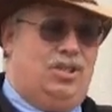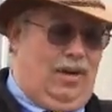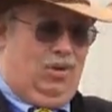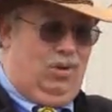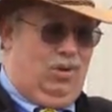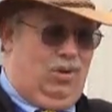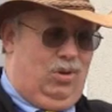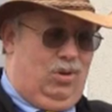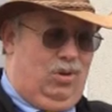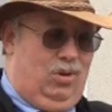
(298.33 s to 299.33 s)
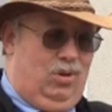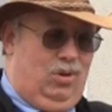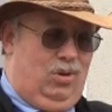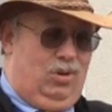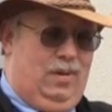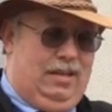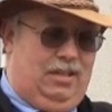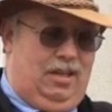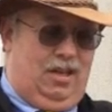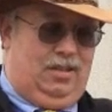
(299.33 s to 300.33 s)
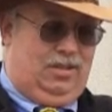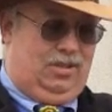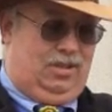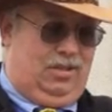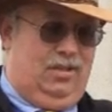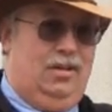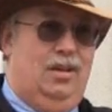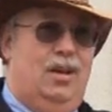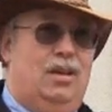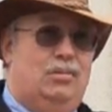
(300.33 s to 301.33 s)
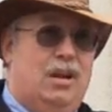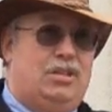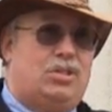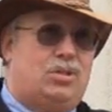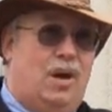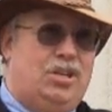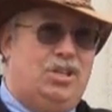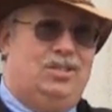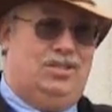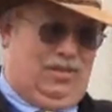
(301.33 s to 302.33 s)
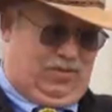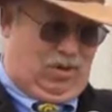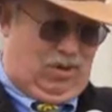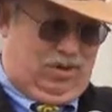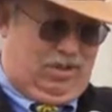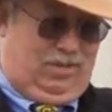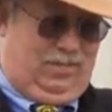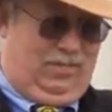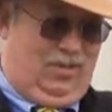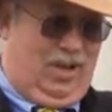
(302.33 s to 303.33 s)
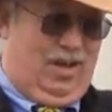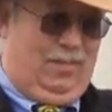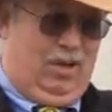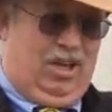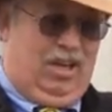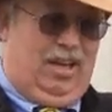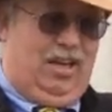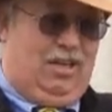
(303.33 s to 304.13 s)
so know who had the guns. Registration, of course, beginning